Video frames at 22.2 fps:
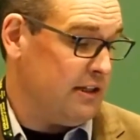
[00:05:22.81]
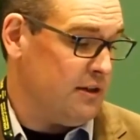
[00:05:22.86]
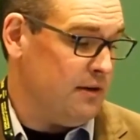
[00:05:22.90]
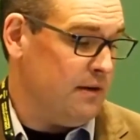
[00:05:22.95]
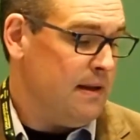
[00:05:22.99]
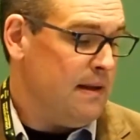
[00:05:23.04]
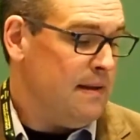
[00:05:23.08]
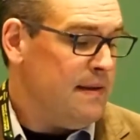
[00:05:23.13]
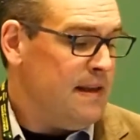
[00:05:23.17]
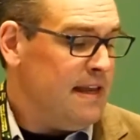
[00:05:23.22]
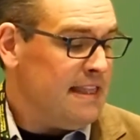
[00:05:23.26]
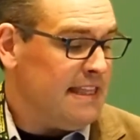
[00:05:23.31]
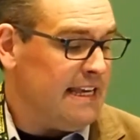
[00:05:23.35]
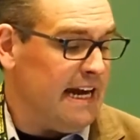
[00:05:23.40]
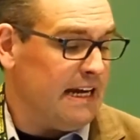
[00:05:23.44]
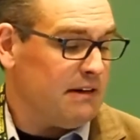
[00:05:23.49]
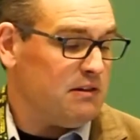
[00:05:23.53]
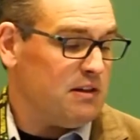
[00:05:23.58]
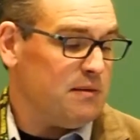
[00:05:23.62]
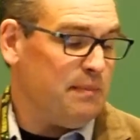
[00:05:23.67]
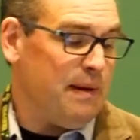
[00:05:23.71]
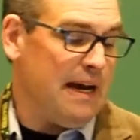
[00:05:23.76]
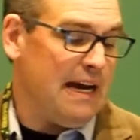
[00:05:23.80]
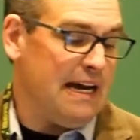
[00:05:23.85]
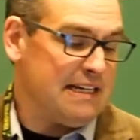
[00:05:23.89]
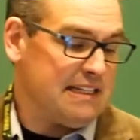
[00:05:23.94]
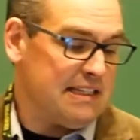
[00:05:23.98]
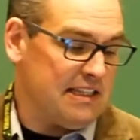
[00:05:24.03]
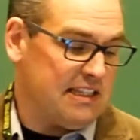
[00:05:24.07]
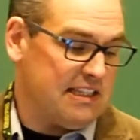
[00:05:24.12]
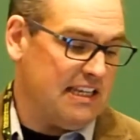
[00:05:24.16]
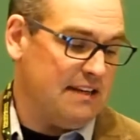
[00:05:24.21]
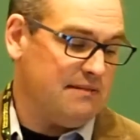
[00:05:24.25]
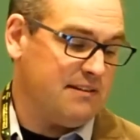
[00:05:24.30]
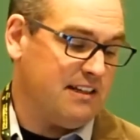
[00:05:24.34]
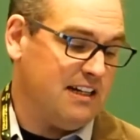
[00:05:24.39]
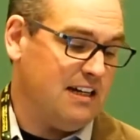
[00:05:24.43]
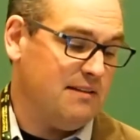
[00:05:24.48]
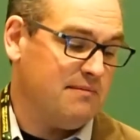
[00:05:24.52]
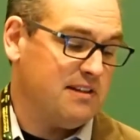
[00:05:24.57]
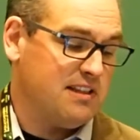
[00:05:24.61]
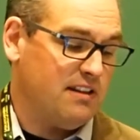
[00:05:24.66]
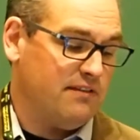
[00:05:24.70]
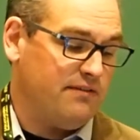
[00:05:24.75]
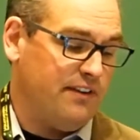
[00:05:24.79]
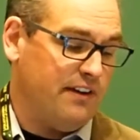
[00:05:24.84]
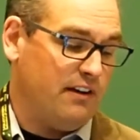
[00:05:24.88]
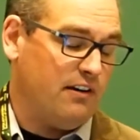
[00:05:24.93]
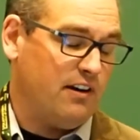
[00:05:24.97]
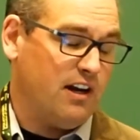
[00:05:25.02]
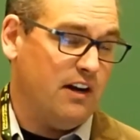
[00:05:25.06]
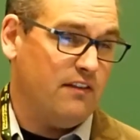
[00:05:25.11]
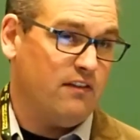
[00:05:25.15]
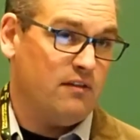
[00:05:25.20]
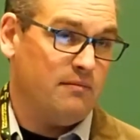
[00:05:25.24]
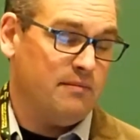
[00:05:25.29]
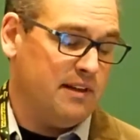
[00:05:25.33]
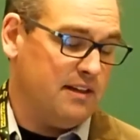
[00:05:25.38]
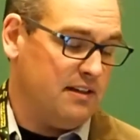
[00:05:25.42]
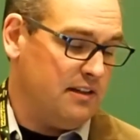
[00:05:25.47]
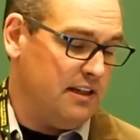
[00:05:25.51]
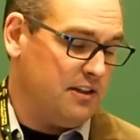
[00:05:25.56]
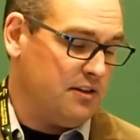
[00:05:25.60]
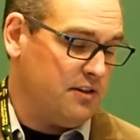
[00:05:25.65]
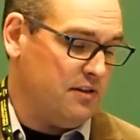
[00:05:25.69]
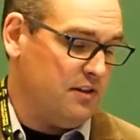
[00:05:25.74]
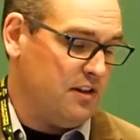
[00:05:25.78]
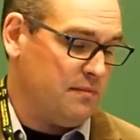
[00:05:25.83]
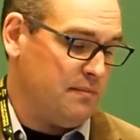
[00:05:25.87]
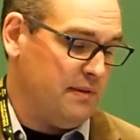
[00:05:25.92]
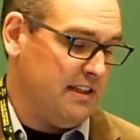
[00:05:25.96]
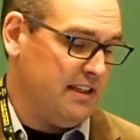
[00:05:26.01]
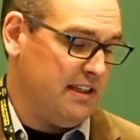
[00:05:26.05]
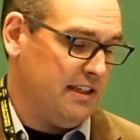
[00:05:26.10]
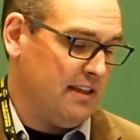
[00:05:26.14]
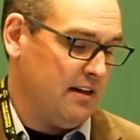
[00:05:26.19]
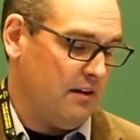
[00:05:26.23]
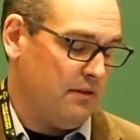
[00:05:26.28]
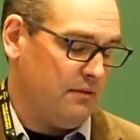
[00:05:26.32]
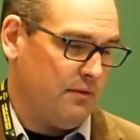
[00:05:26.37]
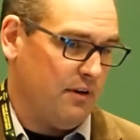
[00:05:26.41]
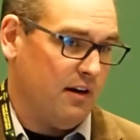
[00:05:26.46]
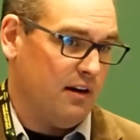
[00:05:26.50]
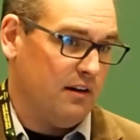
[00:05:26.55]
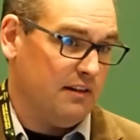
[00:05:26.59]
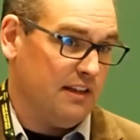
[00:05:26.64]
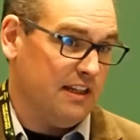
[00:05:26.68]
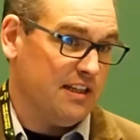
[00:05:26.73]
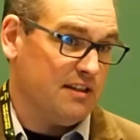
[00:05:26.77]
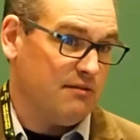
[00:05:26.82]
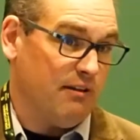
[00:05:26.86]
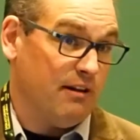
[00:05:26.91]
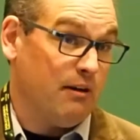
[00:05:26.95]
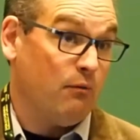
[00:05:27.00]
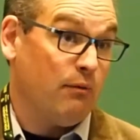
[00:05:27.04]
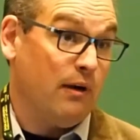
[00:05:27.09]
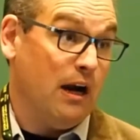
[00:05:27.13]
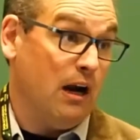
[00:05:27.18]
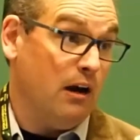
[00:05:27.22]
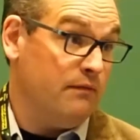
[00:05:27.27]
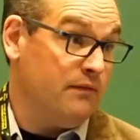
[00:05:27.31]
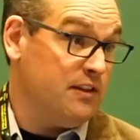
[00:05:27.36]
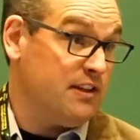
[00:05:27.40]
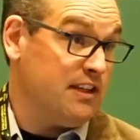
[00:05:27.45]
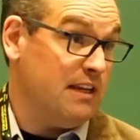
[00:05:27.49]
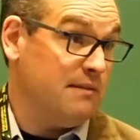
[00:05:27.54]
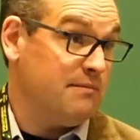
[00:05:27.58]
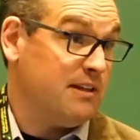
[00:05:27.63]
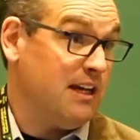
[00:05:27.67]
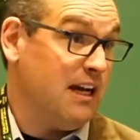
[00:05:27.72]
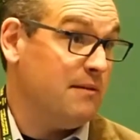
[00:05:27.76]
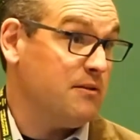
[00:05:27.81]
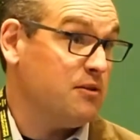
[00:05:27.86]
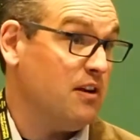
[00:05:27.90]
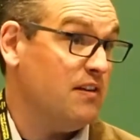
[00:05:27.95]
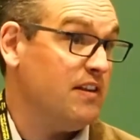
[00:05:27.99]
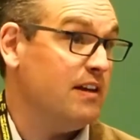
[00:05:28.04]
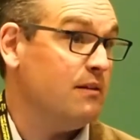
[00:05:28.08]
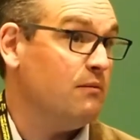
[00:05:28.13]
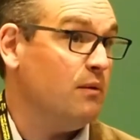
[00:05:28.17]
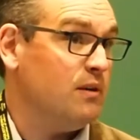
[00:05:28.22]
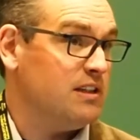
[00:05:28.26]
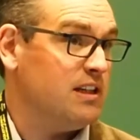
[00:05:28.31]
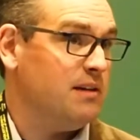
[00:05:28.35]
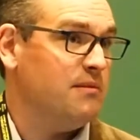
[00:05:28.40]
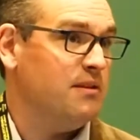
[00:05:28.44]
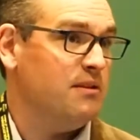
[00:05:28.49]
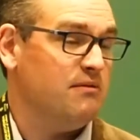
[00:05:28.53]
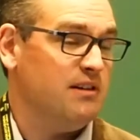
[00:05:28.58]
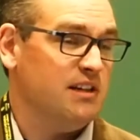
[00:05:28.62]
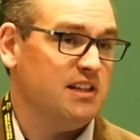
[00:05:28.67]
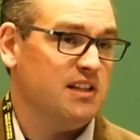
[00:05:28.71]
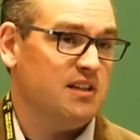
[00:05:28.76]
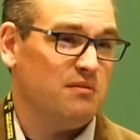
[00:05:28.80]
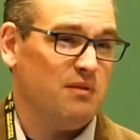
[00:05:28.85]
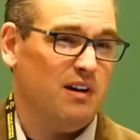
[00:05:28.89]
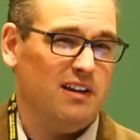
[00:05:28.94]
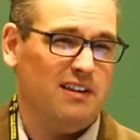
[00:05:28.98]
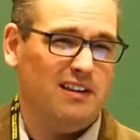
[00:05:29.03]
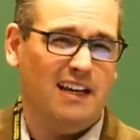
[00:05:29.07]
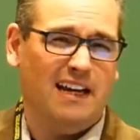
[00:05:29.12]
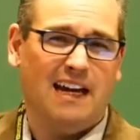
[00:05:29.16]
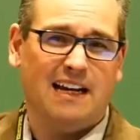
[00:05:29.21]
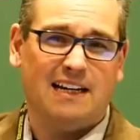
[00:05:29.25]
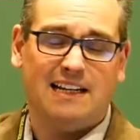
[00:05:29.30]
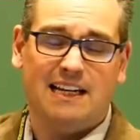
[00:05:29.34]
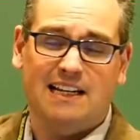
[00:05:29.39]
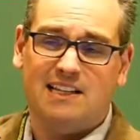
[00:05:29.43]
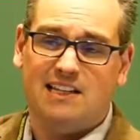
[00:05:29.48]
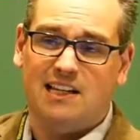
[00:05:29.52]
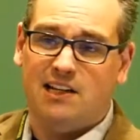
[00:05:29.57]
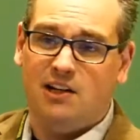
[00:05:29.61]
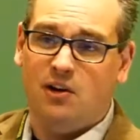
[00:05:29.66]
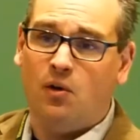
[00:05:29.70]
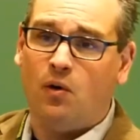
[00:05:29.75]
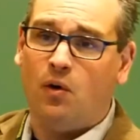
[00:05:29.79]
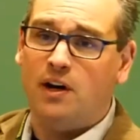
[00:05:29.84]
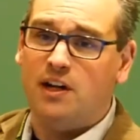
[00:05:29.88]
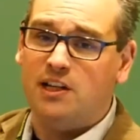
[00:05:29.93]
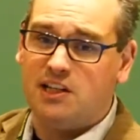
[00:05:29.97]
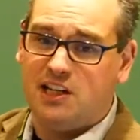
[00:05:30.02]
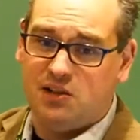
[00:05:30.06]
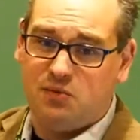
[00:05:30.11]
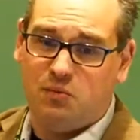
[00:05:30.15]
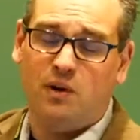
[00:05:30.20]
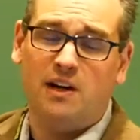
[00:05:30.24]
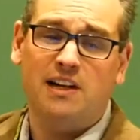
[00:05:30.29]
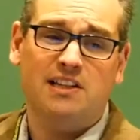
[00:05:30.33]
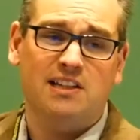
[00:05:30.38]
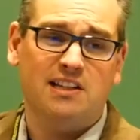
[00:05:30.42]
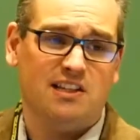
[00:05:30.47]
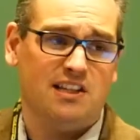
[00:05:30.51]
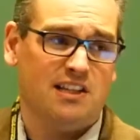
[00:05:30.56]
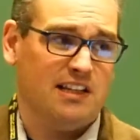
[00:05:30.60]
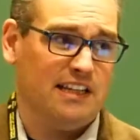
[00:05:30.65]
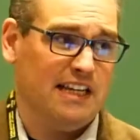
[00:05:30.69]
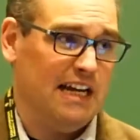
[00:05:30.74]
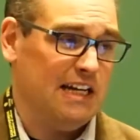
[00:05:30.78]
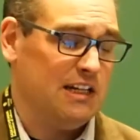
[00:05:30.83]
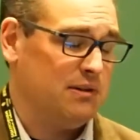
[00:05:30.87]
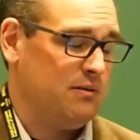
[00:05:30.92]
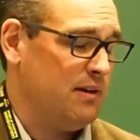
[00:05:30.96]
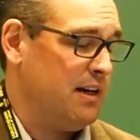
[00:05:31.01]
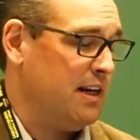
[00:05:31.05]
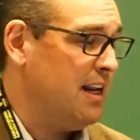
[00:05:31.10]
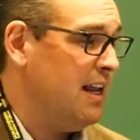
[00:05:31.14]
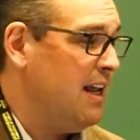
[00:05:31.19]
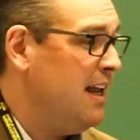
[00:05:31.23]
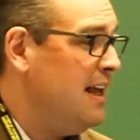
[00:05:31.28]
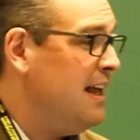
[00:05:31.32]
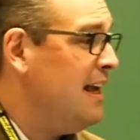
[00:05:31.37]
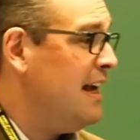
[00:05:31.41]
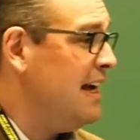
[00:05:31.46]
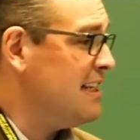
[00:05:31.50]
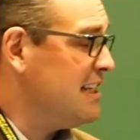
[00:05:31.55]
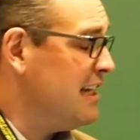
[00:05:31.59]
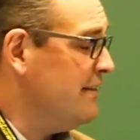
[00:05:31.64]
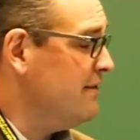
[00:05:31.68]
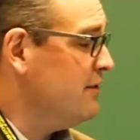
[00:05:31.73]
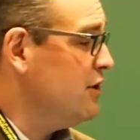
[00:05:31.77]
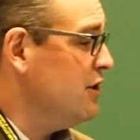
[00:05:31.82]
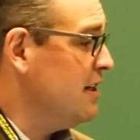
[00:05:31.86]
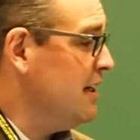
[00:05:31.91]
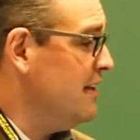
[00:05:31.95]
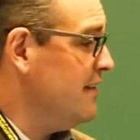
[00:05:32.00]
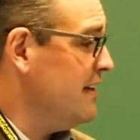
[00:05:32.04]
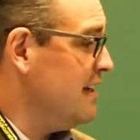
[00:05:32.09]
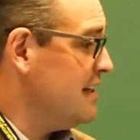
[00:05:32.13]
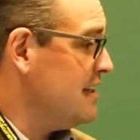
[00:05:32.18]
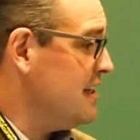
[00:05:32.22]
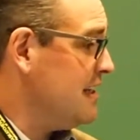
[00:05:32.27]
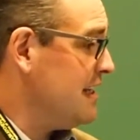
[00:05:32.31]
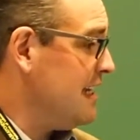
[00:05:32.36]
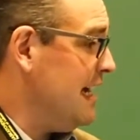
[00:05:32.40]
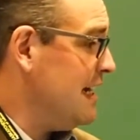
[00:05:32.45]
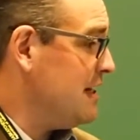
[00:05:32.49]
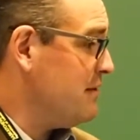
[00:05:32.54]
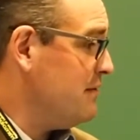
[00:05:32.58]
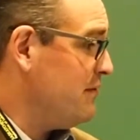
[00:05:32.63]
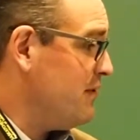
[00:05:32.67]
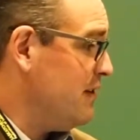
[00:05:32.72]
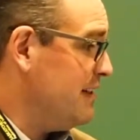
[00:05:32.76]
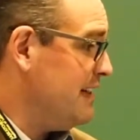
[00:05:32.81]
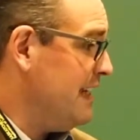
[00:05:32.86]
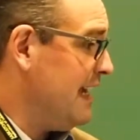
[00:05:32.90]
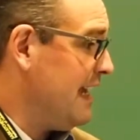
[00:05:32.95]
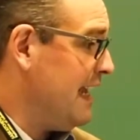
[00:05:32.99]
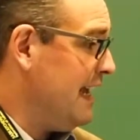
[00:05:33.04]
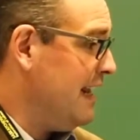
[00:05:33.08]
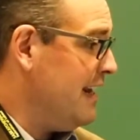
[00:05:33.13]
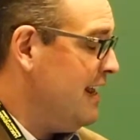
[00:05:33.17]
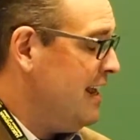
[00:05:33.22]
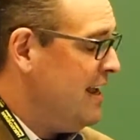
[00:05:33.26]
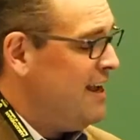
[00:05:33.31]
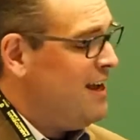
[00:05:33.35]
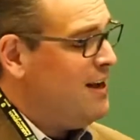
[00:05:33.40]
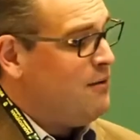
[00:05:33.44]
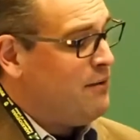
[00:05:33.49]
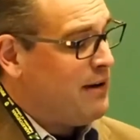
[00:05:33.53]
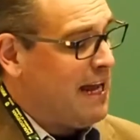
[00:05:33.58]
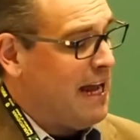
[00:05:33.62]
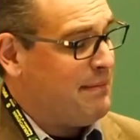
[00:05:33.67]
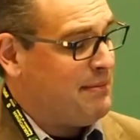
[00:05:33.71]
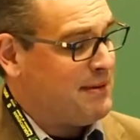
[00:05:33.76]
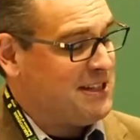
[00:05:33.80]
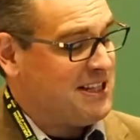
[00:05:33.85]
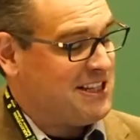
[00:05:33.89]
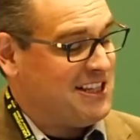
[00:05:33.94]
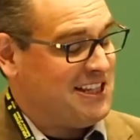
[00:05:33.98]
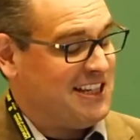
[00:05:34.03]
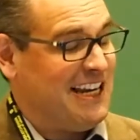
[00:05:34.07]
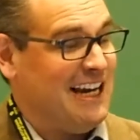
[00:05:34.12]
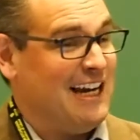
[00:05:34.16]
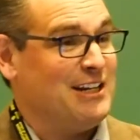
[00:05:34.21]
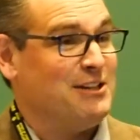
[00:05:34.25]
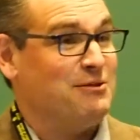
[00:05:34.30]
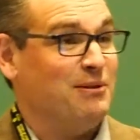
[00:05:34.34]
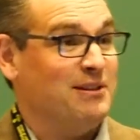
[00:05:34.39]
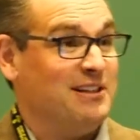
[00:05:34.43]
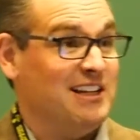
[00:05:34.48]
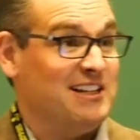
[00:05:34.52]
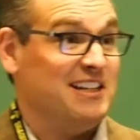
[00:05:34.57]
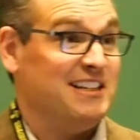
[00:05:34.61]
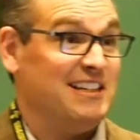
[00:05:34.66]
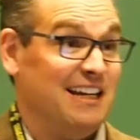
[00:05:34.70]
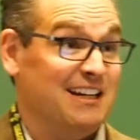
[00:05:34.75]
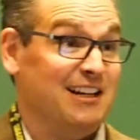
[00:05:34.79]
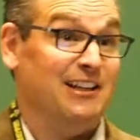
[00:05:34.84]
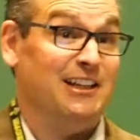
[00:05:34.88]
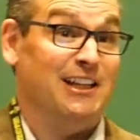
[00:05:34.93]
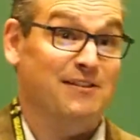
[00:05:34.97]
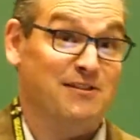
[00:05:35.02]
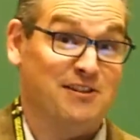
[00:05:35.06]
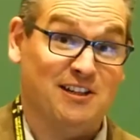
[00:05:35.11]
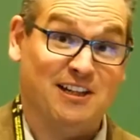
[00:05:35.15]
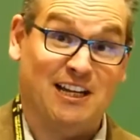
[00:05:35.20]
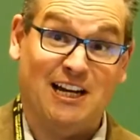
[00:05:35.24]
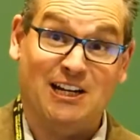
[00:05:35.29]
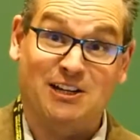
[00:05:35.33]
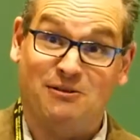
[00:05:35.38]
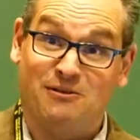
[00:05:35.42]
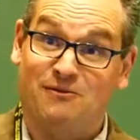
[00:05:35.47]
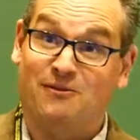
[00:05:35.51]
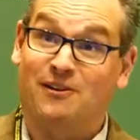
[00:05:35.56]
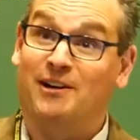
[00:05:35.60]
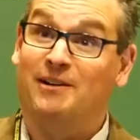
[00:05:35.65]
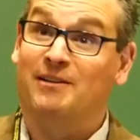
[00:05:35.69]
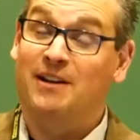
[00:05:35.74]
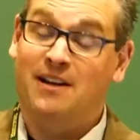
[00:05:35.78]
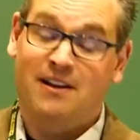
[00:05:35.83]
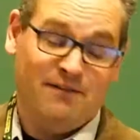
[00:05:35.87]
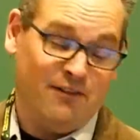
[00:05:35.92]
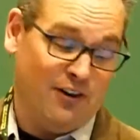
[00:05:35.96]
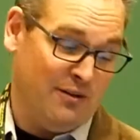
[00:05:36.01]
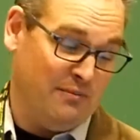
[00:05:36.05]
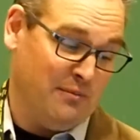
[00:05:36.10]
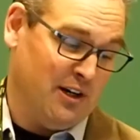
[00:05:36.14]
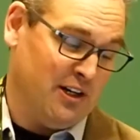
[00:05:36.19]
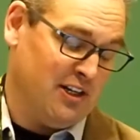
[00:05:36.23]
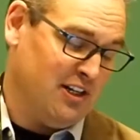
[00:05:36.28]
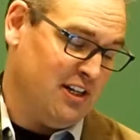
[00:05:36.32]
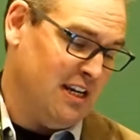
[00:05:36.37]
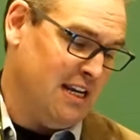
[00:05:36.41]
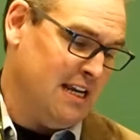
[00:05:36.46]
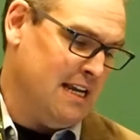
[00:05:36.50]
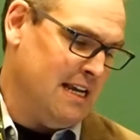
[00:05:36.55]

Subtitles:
So the act was passed at the same time as the federal government introduced PC 1003, or at least right around the same time. So I think some of the reasons why the act gets ignored is because one, it's in Saskatchewan, and as I've learned living in Saskatchewan for a decade, what happens in Saskatchewan doesn't tend to leave Saskatchewan very much.